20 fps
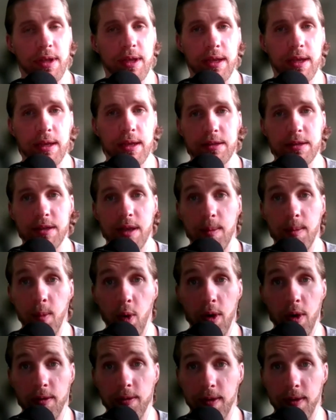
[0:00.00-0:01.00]
is
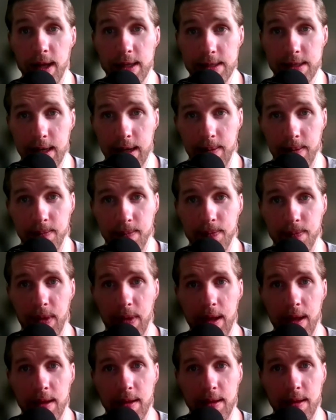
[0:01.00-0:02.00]
amor fati
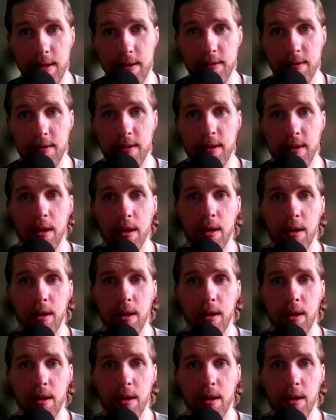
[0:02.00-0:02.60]
and this